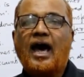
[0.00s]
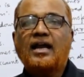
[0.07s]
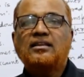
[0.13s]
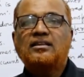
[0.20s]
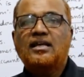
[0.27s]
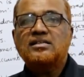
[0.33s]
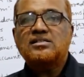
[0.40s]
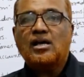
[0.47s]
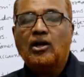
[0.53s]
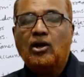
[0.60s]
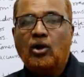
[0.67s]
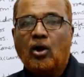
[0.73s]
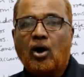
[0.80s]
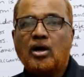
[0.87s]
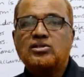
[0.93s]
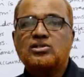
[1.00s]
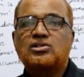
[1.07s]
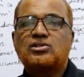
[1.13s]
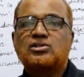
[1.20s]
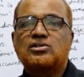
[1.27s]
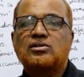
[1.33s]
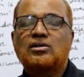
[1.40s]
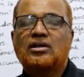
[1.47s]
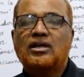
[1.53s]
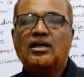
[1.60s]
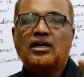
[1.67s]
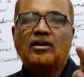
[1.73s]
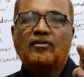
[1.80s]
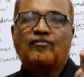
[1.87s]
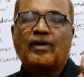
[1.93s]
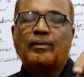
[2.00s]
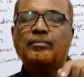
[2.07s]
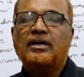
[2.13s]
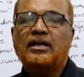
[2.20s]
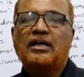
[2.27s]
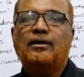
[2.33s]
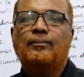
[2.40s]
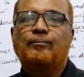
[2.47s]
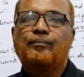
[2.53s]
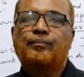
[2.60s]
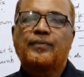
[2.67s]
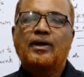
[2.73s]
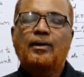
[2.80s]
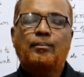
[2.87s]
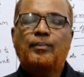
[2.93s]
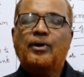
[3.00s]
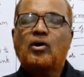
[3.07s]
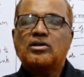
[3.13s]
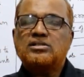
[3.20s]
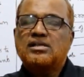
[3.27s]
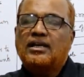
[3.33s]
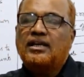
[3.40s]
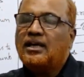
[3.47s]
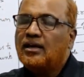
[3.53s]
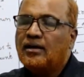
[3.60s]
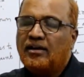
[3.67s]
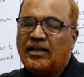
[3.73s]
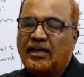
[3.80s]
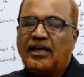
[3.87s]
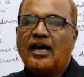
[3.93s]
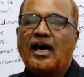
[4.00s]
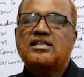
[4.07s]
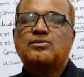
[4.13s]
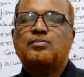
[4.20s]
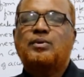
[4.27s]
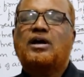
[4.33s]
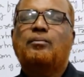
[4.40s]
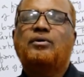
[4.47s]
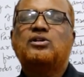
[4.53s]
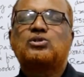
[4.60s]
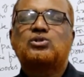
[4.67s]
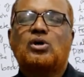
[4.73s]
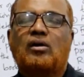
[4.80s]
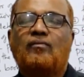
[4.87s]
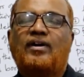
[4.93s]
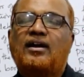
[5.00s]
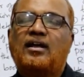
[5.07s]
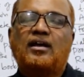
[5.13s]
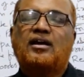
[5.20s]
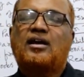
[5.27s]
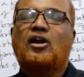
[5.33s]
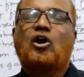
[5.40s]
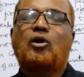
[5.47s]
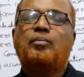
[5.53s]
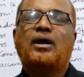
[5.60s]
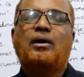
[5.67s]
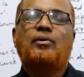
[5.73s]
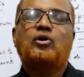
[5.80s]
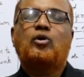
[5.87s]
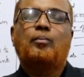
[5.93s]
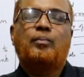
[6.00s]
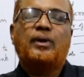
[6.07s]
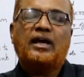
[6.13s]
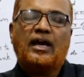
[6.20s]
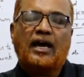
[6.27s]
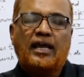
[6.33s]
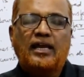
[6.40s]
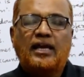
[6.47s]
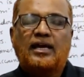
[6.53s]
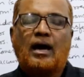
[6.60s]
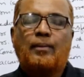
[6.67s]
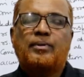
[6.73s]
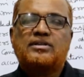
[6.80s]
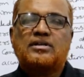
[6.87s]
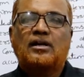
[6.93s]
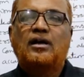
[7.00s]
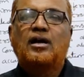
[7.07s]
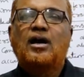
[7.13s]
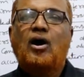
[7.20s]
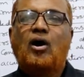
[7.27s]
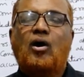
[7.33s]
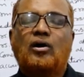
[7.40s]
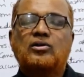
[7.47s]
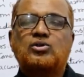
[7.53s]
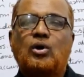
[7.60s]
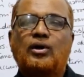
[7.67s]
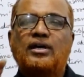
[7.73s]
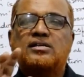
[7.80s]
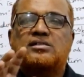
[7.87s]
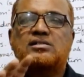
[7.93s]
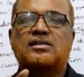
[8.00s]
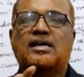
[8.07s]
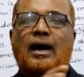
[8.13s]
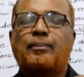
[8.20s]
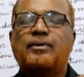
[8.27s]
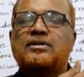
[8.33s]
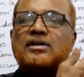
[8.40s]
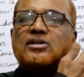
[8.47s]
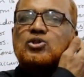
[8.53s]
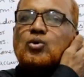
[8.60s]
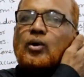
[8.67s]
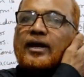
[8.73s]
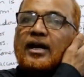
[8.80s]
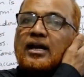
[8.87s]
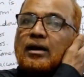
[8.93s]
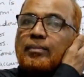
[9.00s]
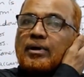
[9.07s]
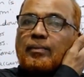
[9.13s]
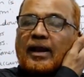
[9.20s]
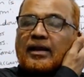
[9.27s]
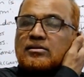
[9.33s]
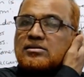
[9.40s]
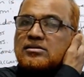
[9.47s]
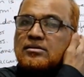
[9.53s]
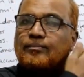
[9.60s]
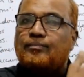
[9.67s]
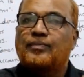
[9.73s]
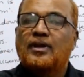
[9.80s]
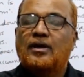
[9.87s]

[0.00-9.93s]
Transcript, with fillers: and there is a loss from E. Because uh, E has become insolvent, he cannot be able to bring any capital, so his capital is showing a debit balance.